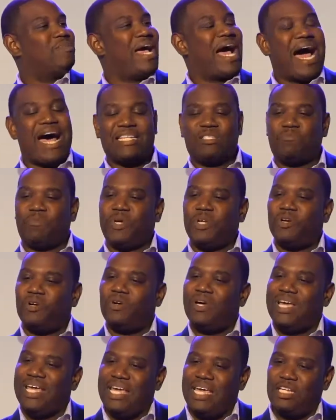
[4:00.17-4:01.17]
me,
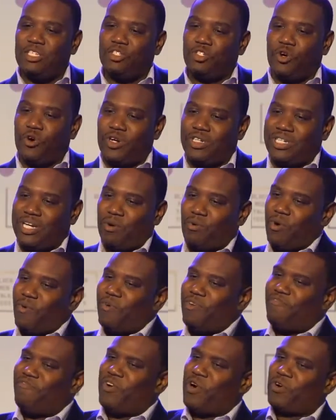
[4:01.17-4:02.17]
hospital in Georgia where
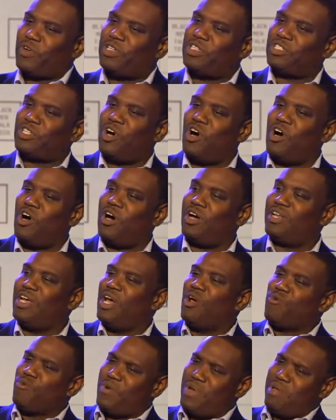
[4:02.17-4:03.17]
we focused on
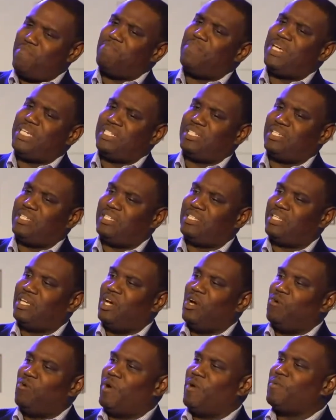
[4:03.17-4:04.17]
readmissions.
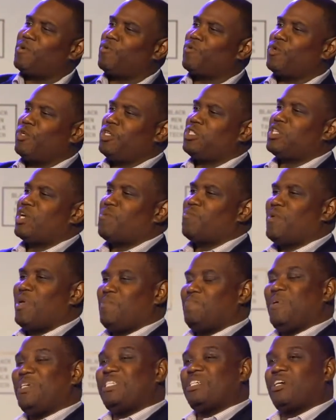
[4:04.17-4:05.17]
We were to reduce their
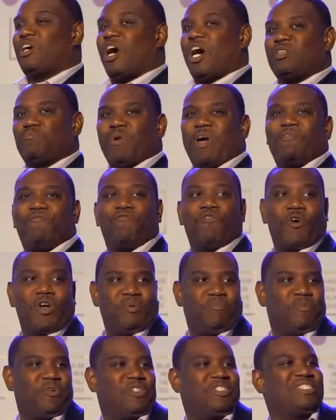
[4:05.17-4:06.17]
readmission cost by forty
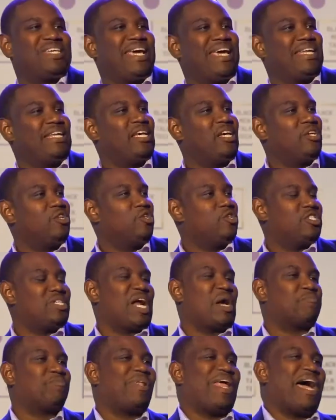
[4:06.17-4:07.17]
percent using
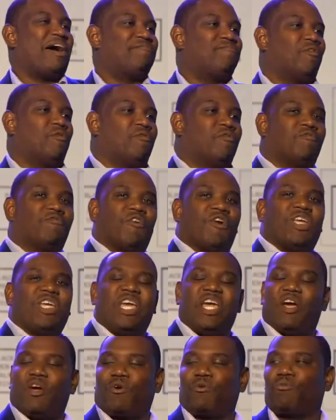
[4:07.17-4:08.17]
our platform over a
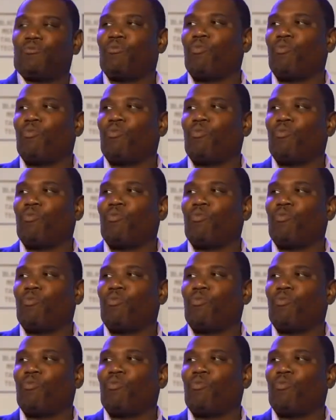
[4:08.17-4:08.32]
year.